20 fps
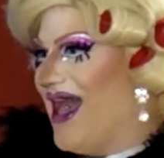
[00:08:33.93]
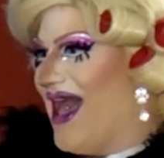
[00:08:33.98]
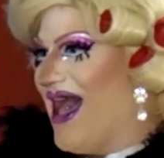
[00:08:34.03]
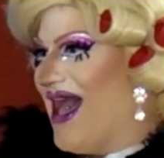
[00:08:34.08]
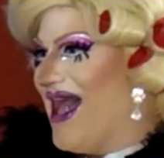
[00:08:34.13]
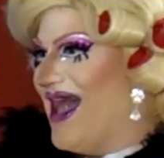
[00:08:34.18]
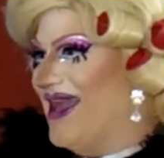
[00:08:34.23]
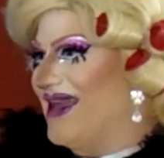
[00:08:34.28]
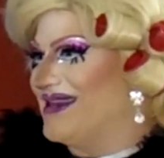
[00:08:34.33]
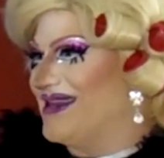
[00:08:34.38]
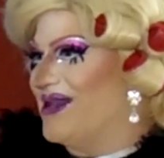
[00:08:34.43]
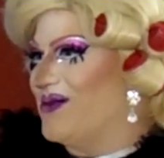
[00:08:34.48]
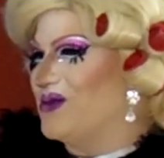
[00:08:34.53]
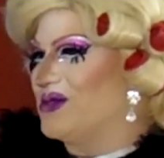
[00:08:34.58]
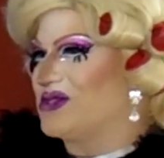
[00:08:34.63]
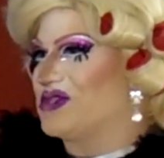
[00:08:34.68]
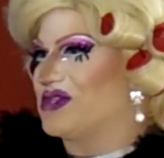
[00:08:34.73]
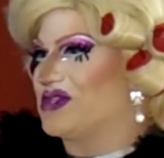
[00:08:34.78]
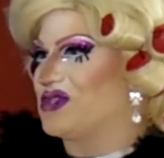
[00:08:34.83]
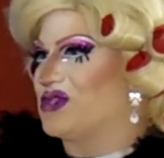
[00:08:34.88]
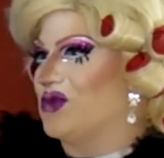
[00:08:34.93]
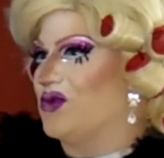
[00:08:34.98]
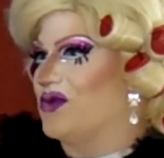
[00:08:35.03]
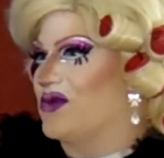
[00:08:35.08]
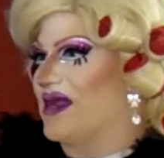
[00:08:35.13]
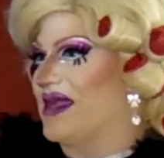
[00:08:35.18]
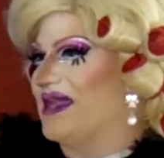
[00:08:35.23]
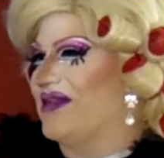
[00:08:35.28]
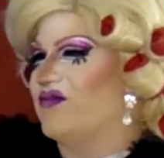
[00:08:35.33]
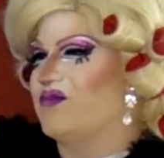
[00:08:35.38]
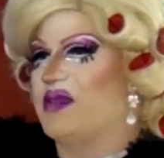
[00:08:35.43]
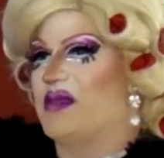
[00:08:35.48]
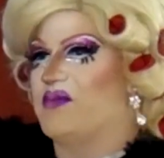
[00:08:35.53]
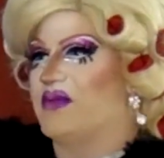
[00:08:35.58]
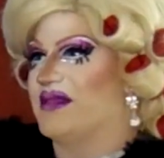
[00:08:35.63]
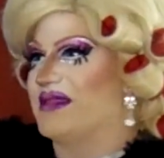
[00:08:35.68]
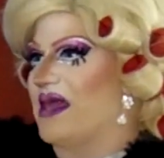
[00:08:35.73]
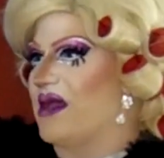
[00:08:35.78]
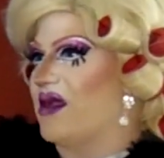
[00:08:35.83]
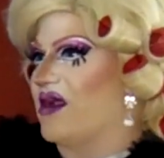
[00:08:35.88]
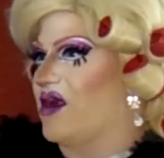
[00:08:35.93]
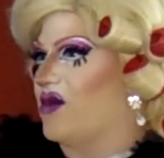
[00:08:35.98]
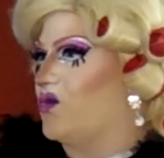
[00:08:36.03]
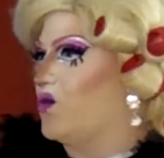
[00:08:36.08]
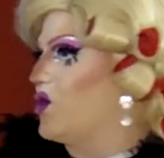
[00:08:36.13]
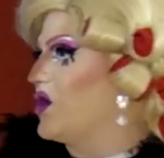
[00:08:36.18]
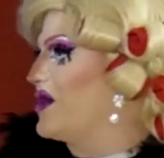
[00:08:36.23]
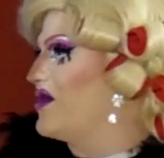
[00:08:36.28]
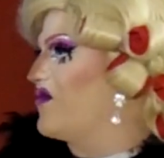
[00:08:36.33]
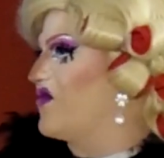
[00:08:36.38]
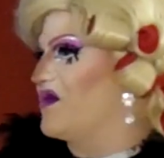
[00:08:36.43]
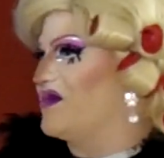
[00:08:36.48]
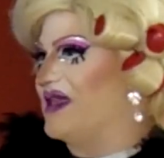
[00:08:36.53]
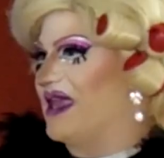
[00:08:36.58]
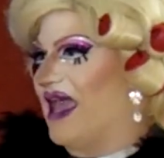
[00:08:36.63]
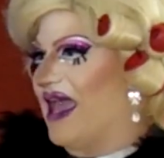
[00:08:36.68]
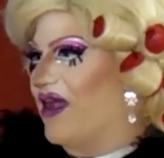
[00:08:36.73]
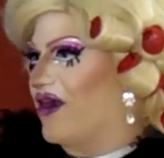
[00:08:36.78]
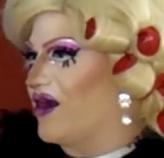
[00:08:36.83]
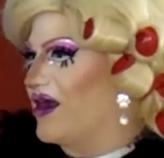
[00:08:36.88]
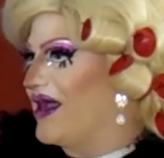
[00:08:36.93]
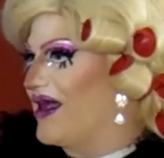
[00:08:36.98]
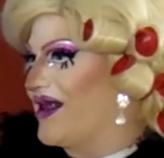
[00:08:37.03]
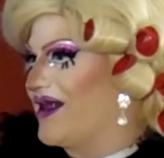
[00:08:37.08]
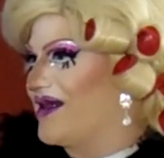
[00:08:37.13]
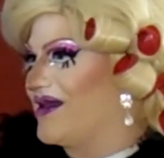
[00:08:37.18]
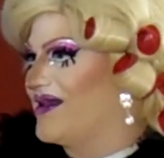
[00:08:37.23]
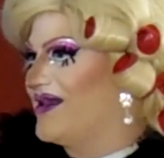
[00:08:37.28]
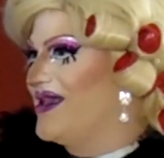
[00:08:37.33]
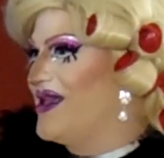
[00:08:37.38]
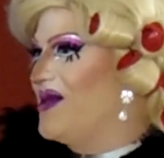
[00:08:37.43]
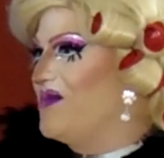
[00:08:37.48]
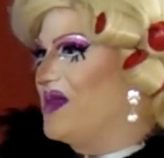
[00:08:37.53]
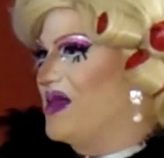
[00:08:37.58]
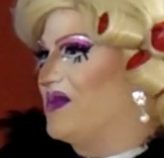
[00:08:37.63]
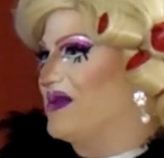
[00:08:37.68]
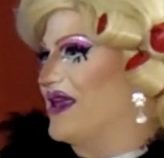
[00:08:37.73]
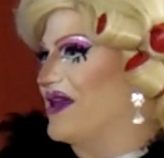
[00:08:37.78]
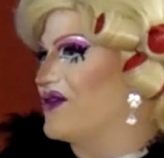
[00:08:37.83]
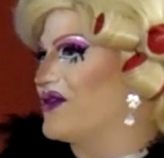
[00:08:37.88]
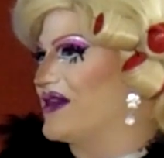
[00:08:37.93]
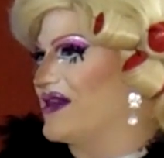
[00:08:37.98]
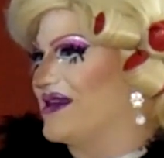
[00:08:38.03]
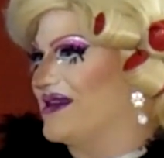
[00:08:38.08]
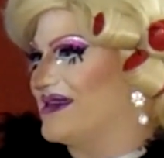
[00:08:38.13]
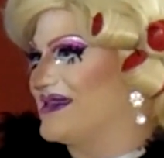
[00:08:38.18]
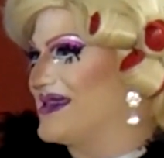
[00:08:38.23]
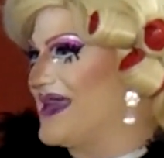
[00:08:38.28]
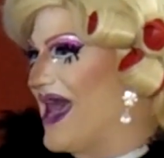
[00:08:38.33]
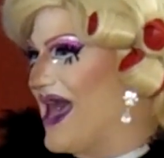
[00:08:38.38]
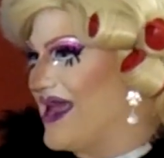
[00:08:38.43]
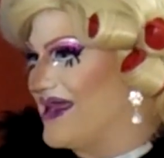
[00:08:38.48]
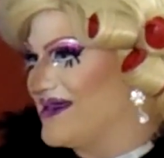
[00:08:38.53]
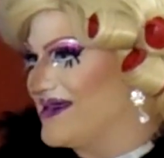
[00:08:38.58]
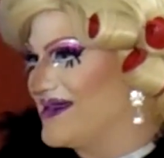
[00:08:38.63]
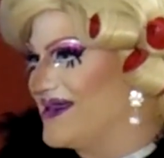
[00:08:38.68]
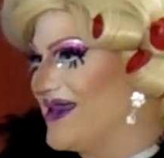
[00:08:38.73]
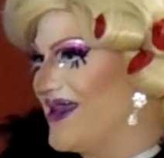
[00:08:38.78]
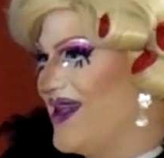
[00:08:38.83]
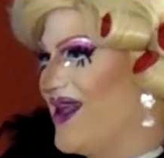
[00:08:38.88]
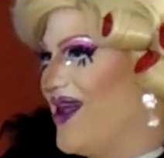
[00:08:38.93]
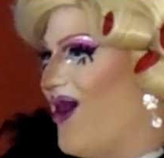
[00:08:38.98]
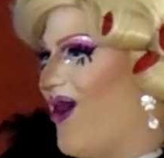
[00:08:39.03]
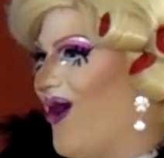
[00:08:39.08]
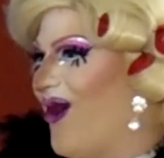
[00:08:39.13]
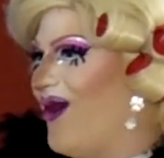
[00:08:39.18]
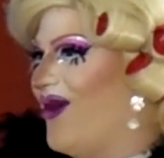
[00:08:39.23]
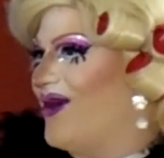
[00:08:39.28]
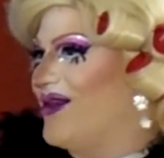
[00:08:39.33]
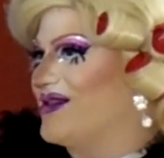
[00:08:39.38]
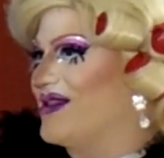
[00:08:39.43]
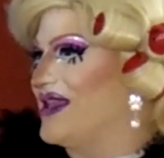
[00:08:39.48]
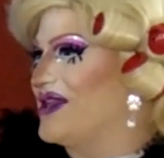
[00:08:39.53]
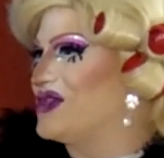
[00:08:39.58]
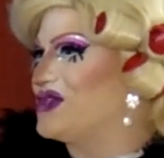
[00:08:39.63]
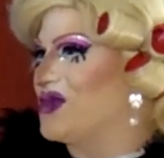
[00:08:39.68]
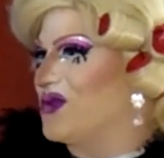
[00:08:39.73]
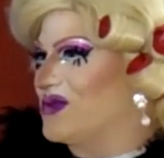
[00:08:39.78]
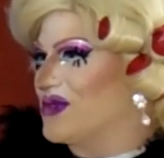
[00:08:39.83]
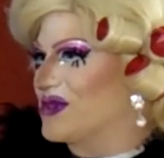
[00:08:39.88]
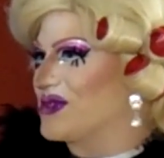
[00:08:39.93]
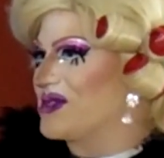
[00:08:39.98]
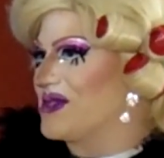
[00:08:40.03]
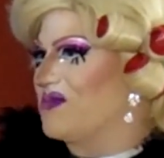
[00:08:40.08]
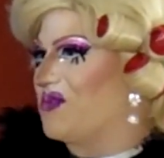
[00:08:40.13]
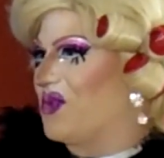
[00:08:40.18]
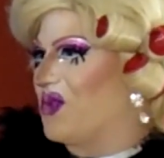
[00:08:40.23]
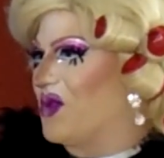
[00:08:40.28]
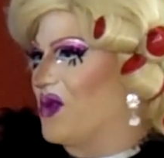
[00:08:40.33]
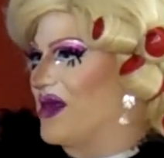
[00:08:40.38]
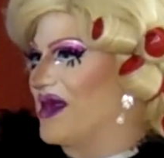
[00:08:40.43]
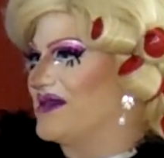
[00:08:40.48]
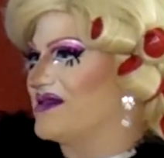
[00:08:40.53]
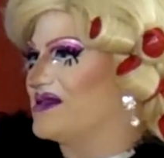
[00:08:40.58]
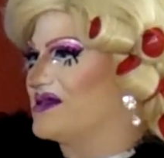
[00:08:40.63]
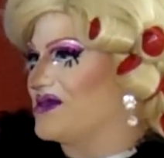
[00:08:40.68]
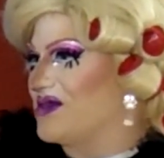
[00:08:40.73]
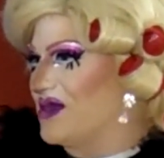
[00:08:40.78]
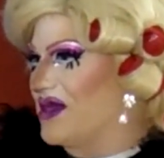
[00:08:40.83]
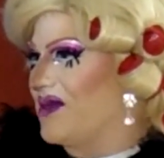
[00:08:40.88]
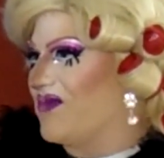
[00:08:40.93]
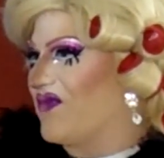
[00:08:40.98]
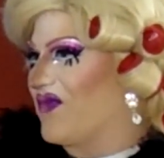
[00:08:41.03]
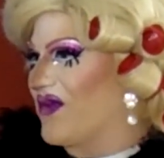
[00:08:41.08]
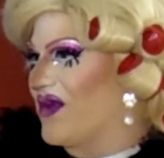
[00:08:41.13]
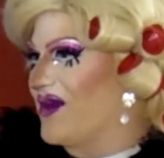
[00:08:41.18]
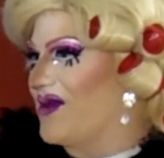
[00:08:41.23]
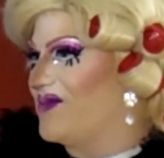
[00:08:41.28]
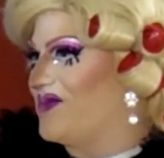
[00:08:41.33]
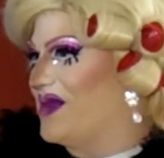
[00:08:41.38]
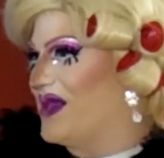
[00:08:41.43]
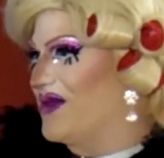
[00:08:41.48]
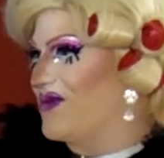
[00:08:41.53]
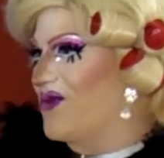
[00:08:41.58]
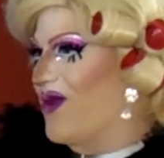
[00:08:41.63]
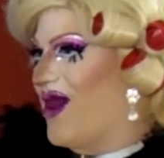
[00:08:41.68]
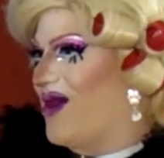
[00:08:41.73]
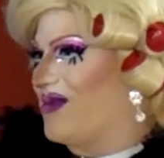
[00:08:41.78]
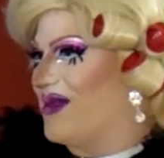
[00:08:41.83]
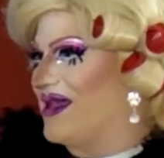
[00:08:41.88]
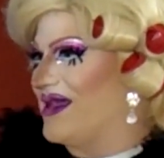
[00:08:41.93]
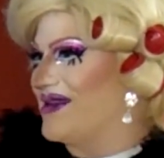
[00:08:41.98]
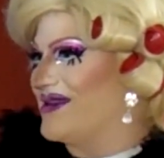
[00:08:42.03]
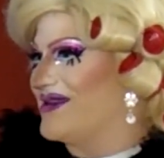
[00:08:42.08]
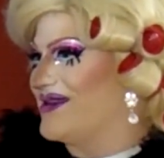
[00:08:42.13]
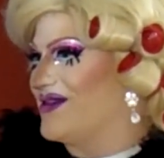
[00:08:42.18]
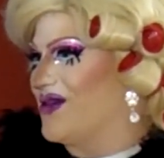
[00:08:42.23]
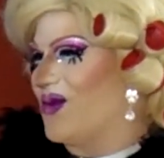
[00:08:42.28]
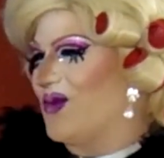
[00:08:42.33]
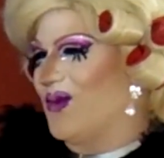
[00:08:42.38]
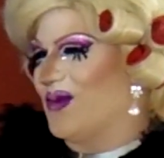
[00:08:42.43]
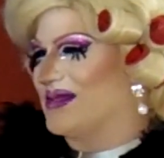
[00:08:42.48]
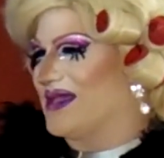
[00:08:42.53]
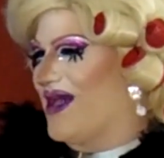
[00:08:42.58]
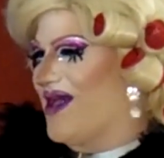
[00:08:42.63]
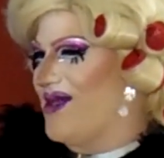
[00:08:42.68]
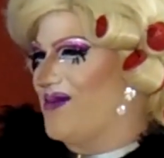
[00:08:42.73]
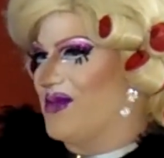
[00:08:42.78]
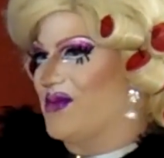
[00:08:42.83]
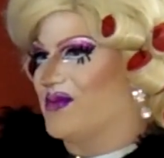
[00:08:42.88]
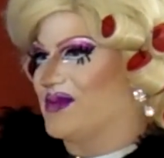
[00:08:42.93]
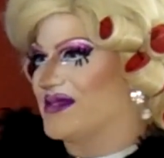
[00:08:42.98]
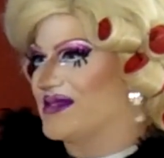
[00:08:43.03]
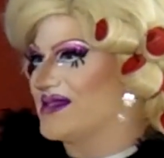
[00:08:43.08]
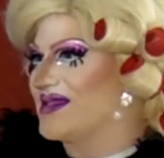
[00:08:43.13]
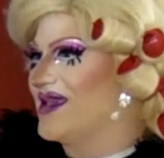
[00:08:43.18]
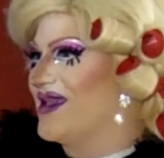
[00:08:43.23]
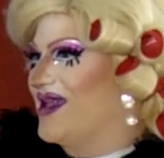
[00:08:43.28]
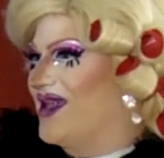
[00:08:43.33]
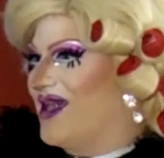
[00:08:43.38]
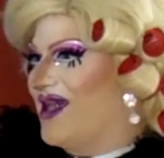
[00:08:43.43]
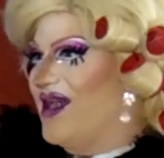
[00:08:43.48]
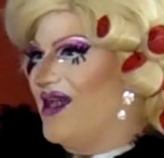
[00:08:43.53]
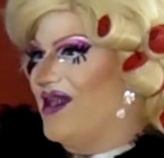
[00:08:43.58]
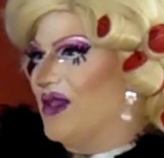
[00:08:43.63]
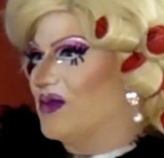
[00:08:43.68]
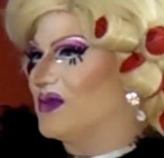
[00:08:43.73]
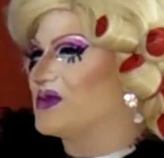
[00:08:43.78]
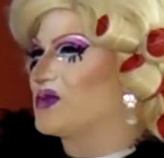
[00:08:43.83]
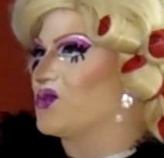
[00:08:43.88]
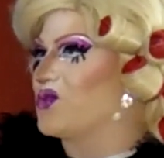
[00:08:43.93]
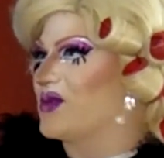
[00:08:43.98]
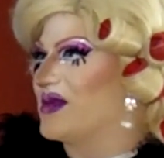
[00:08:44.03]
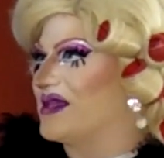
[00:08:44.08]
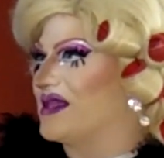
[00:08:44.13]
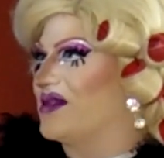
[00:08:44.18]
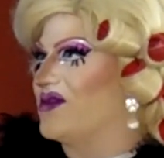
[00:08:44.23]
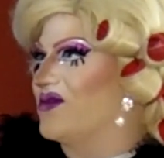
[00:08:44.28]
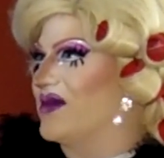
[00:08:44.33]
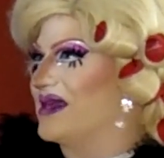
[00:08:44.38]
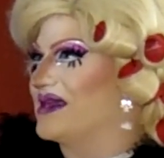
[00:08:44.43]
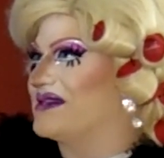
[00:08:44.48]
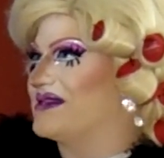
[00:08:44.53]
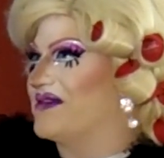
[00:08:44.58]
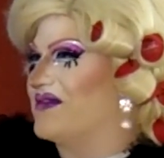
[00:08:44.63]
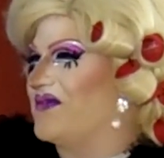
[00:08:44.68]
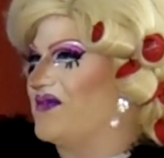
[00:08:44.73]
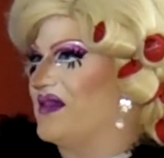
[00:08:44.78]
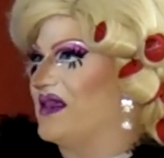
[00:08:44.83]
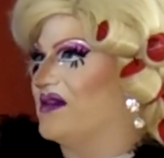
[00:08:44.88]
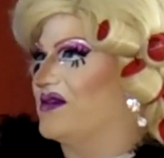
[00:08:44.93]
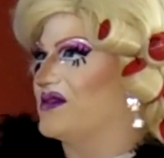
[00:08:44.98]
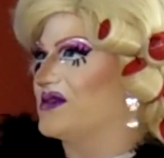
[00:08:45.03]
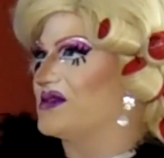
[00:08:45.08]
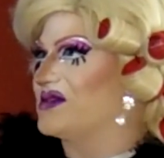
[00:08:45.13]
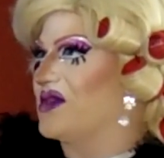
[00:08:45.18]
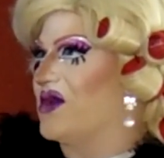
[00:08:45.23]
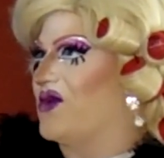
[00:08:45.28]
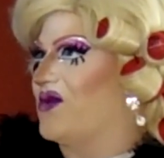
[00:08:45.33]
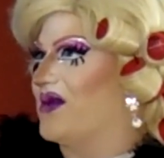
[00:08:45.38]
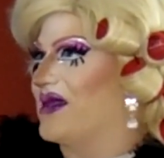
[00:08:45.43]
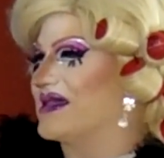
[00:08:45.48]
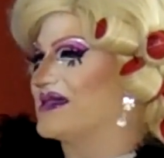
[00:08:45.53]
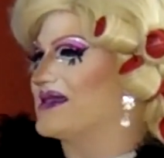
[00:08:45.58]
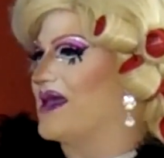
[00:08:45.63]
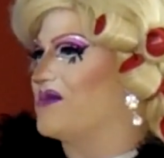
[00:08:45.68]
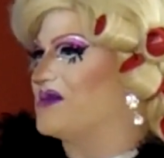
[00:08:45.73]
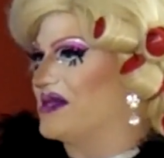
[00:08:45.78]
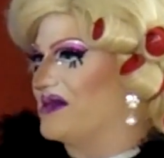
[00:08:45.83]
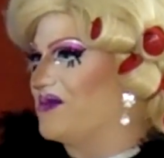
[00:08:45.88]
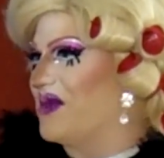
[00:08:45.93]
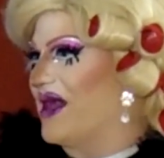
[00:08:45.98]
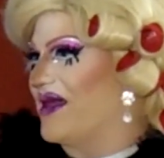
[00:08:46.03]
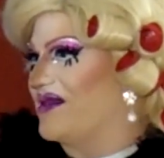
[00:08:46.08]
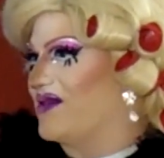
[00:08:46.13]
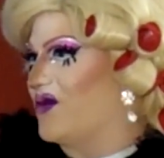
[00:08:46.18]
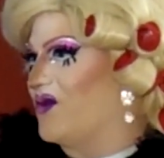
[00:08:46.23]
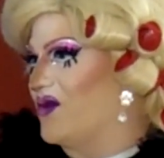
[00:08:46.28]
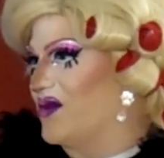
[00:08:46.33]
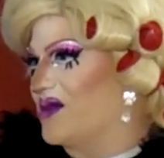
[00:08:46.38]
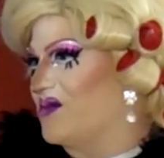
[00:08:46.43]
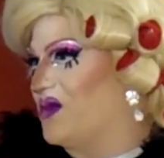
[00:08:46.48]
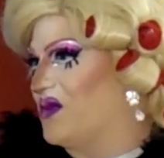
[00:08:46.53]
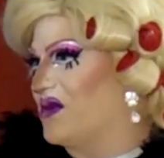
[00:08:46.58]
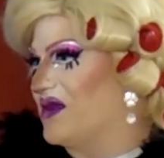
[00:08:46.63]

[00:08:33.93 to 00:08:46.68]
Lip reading: And it was just so great. Even people that weren't from the area, people that couldn't attend, all like showed their support and stood up for me and Robin the whole time. It was really great to feel so accepted by the whole